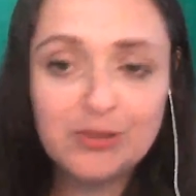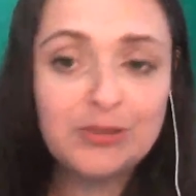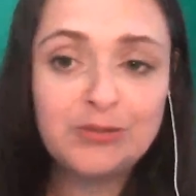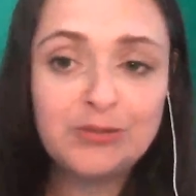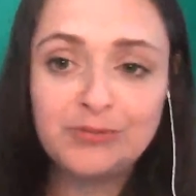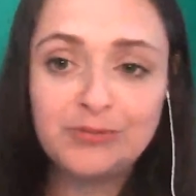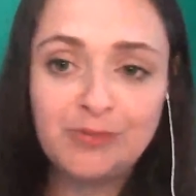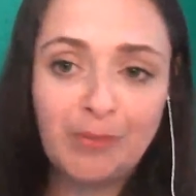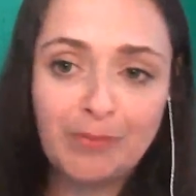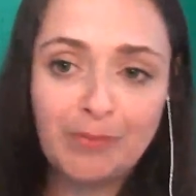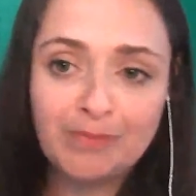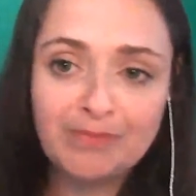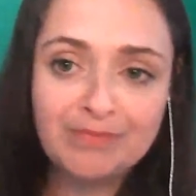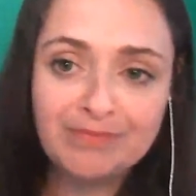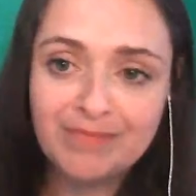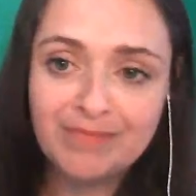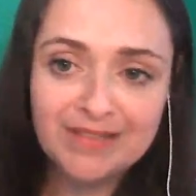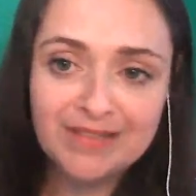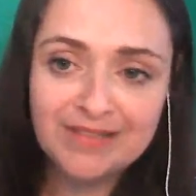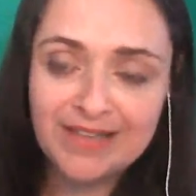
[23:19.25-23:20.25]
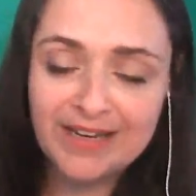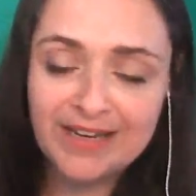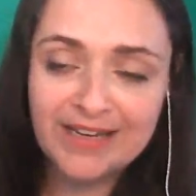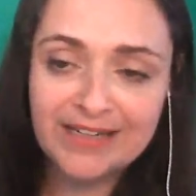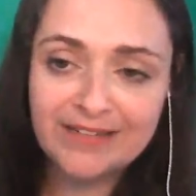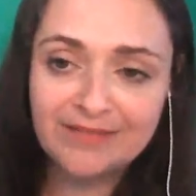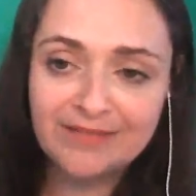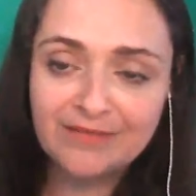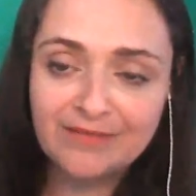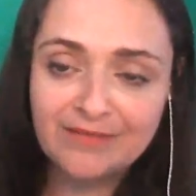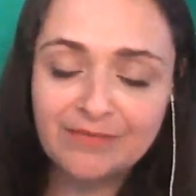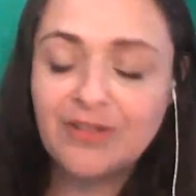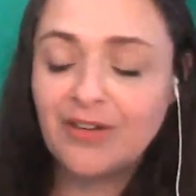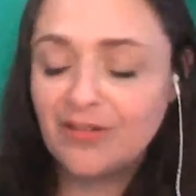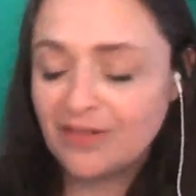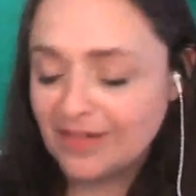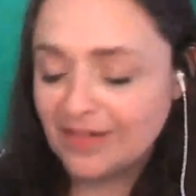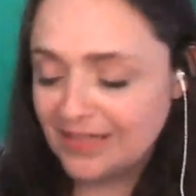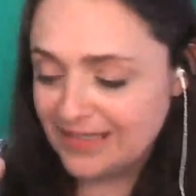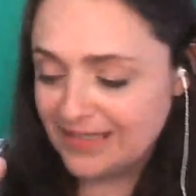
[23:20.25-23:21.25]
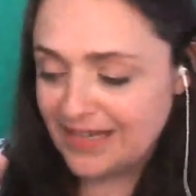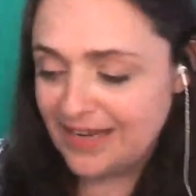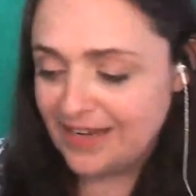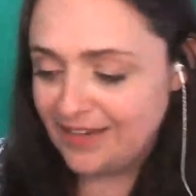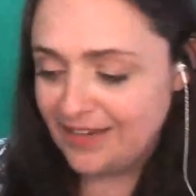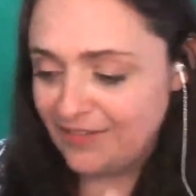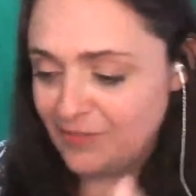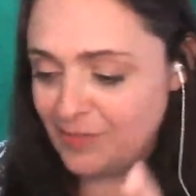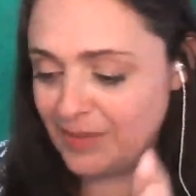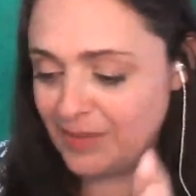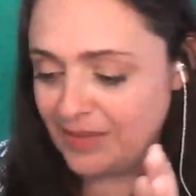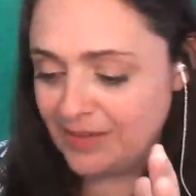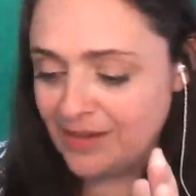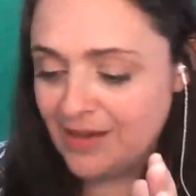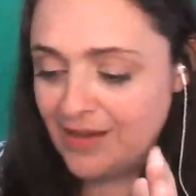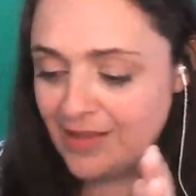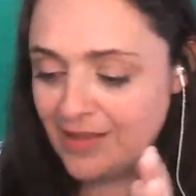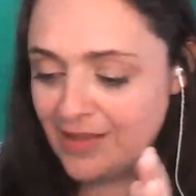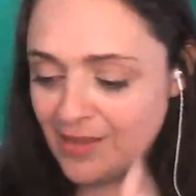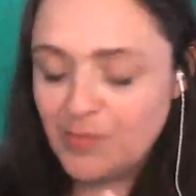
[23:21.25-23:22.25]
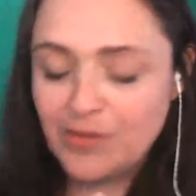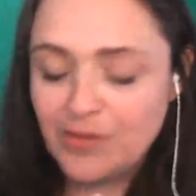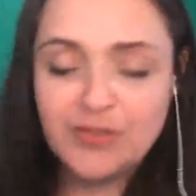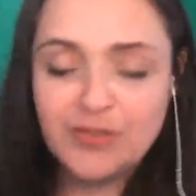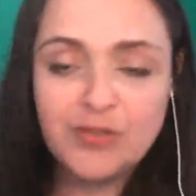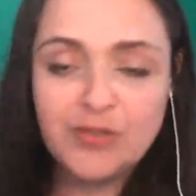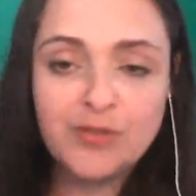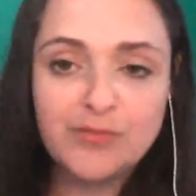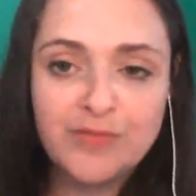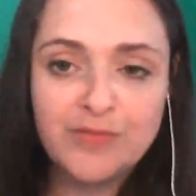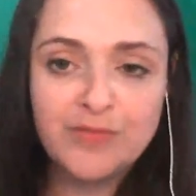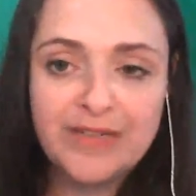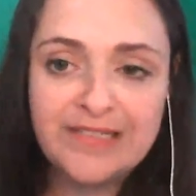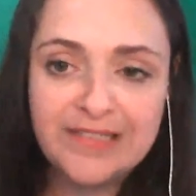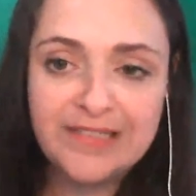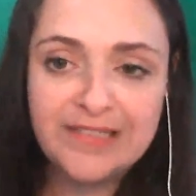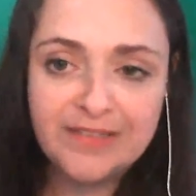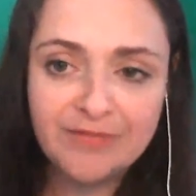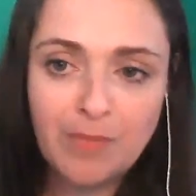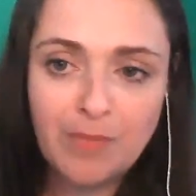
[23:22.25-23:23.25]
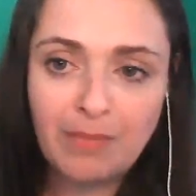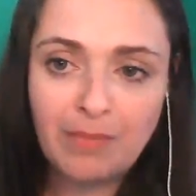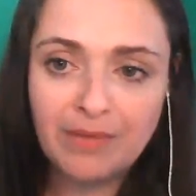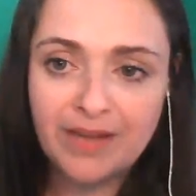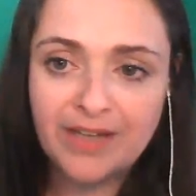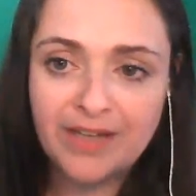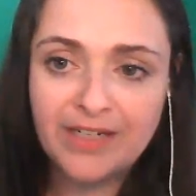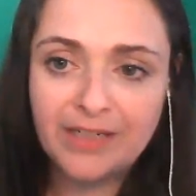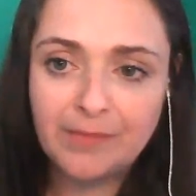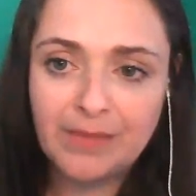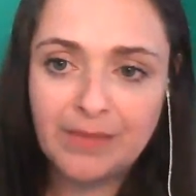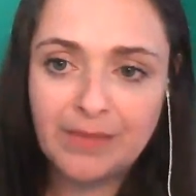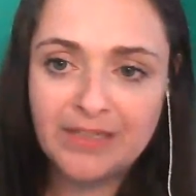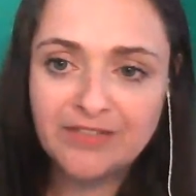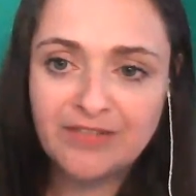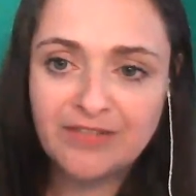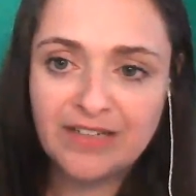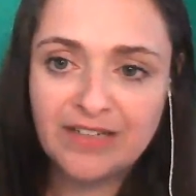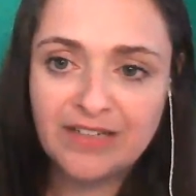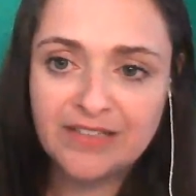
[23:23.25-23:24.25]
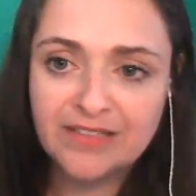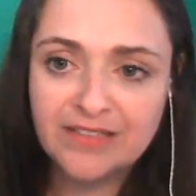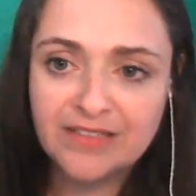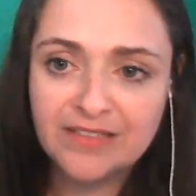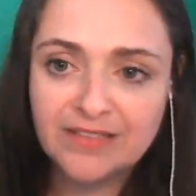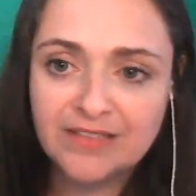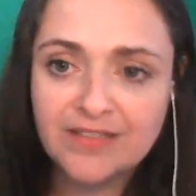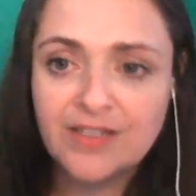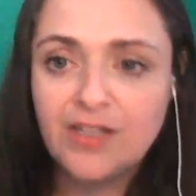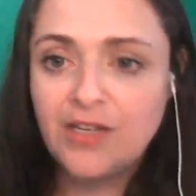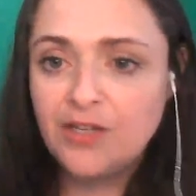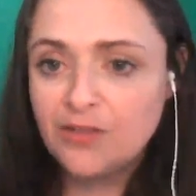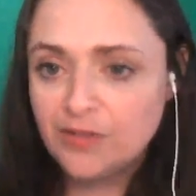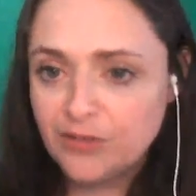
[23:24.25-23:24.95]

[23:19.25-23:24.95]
two consecutive, well, not consecutive, but the most two recent Republican administrations.